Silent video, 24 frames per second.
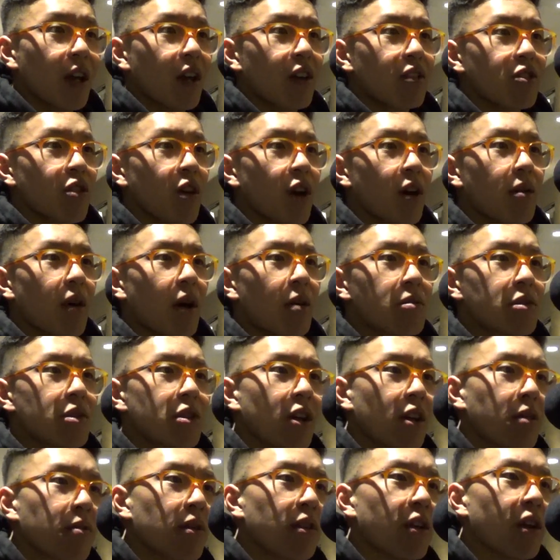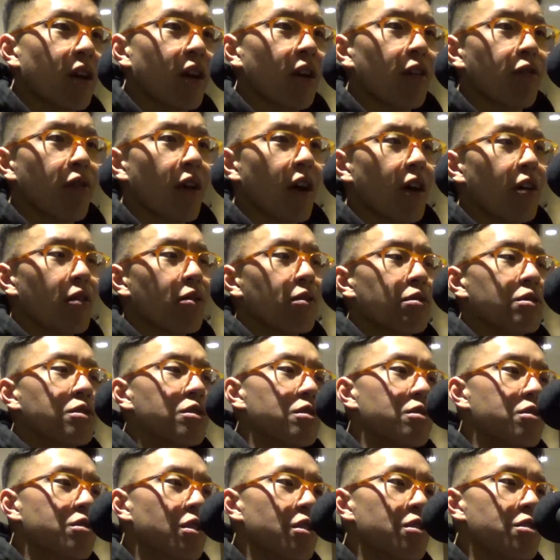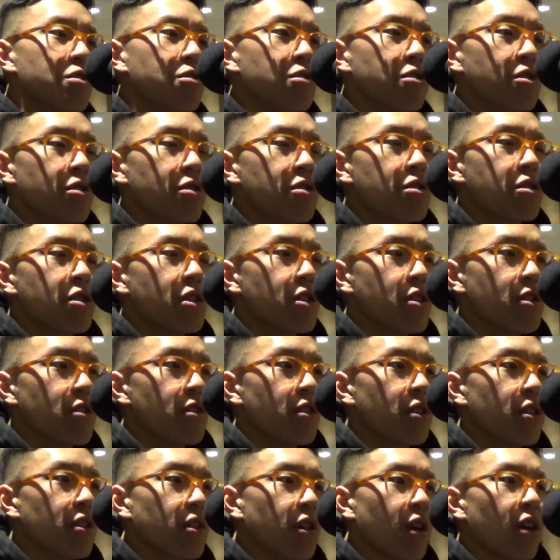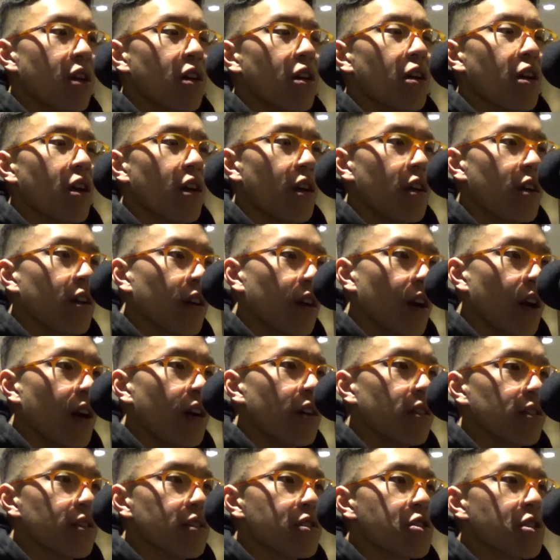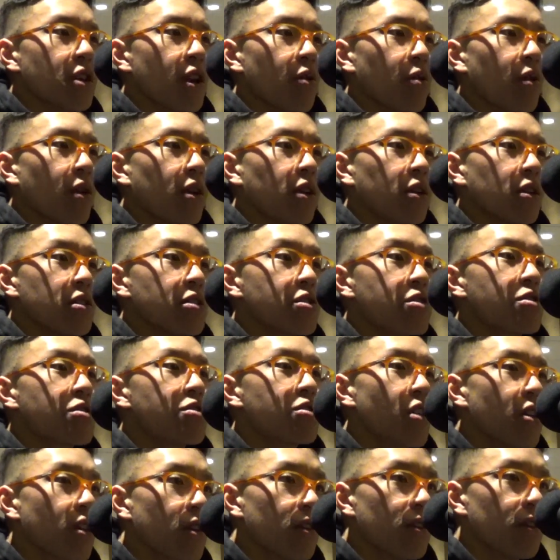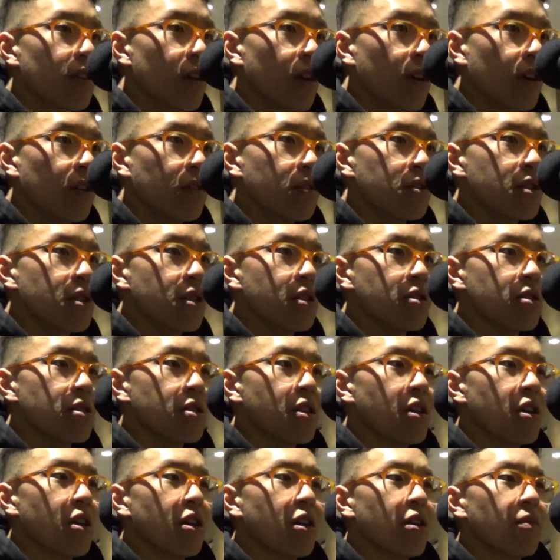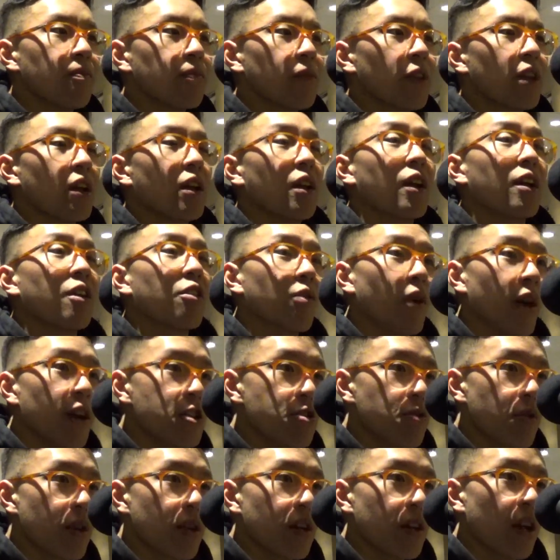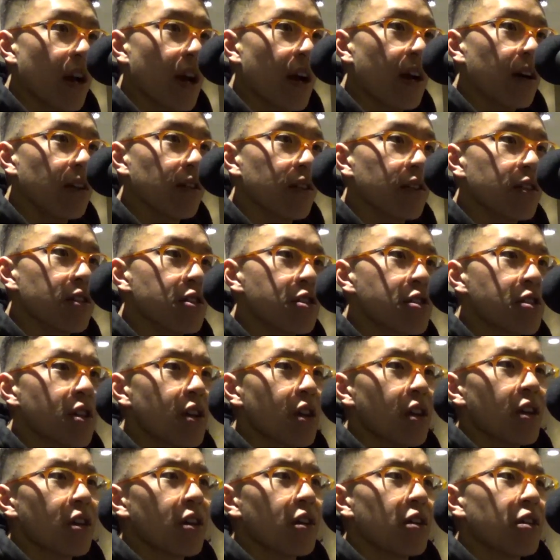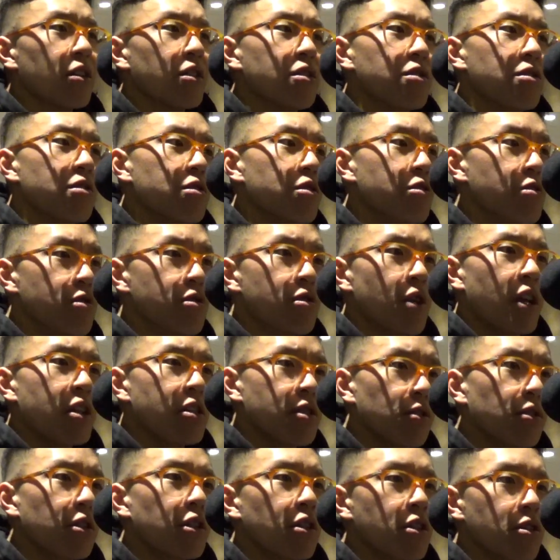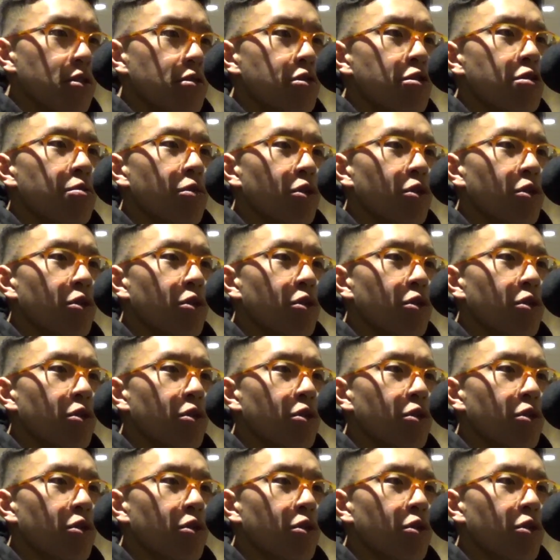so I'm talking about, like, if I was a junior or senior in college and I wanted to start ROTC and I graduated college, I still need to do 2